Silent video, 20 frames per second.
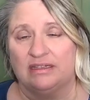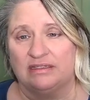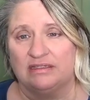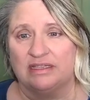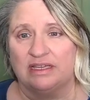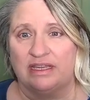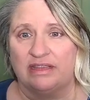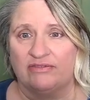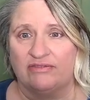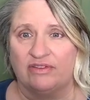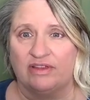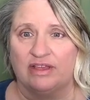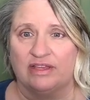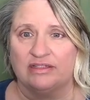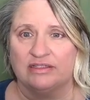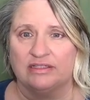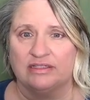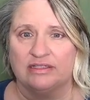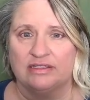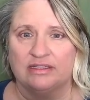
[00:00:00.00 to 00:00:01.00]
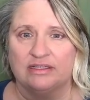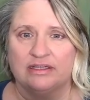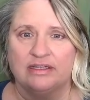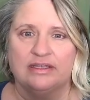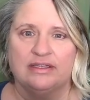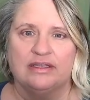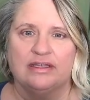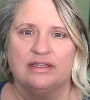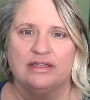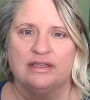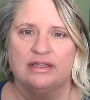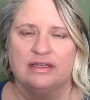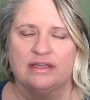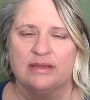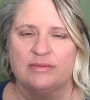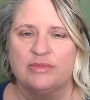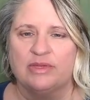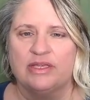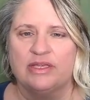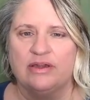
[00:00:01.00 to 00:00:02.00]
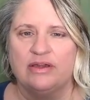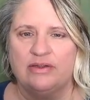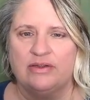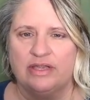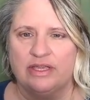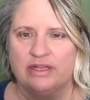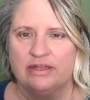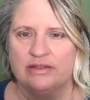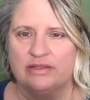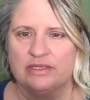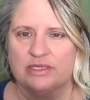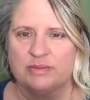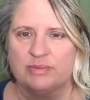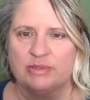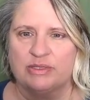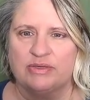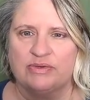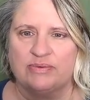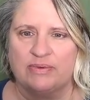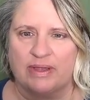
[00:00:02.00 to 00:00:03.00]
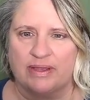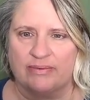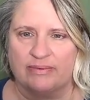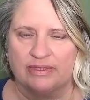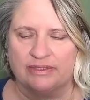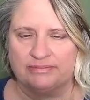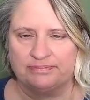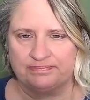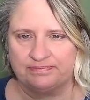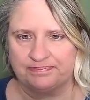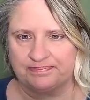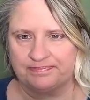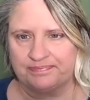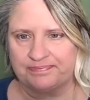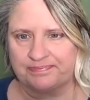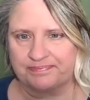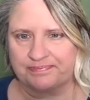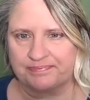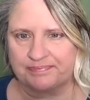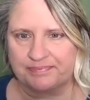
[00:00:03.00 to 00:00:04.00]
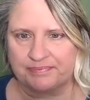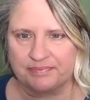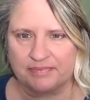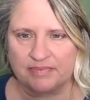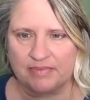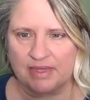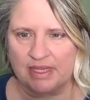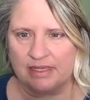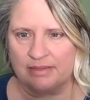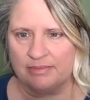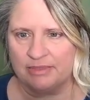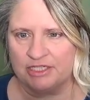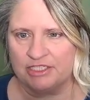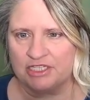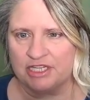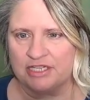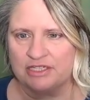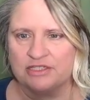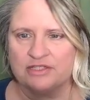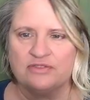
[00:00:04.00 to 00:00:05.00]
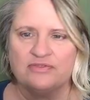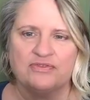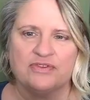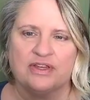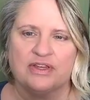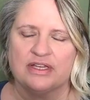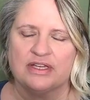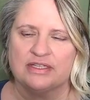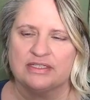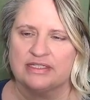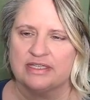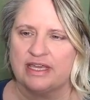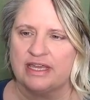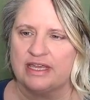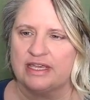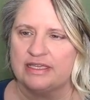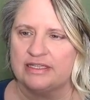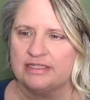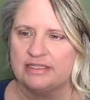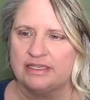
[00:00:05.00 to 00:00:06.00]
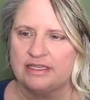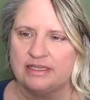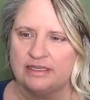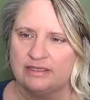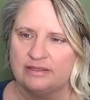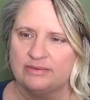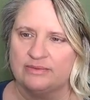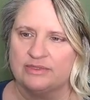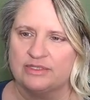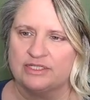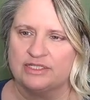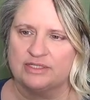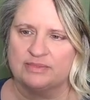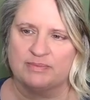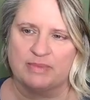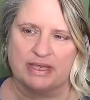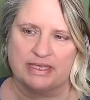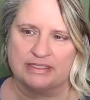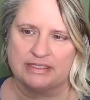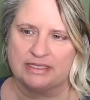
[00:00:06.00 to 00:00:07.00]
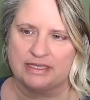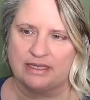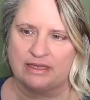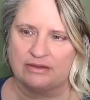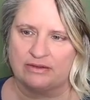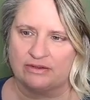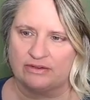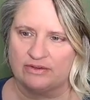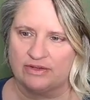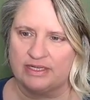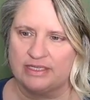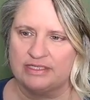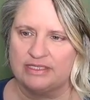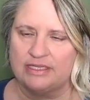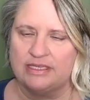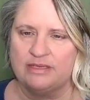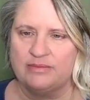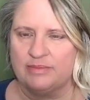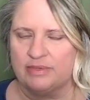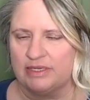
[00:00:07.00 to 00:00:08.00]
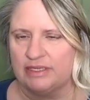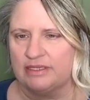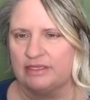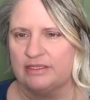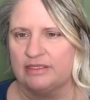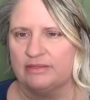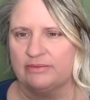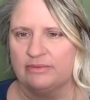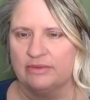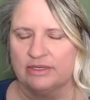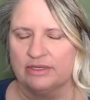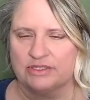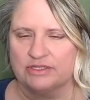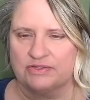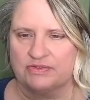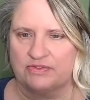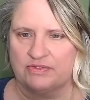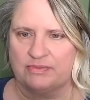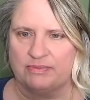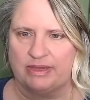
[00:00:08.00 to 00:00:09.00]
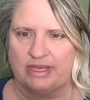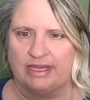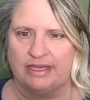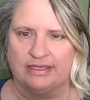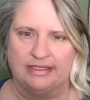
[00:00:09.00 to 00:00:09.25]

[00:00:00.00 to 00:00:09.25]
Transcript: tiny font. I'm going to go here in this blue and white one. I'm going to change the font to 18, which might sound crazy, but it works for me.